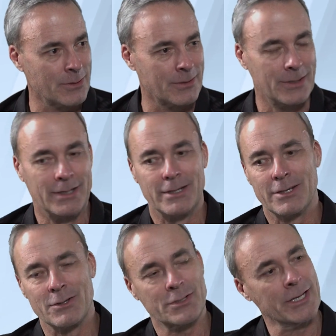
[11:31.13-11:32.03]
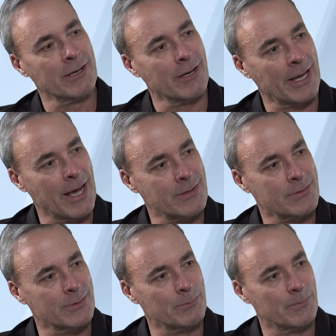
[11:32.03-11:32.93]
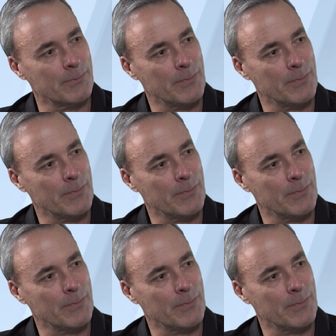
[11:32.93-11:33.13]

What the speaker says: or you're sitting on council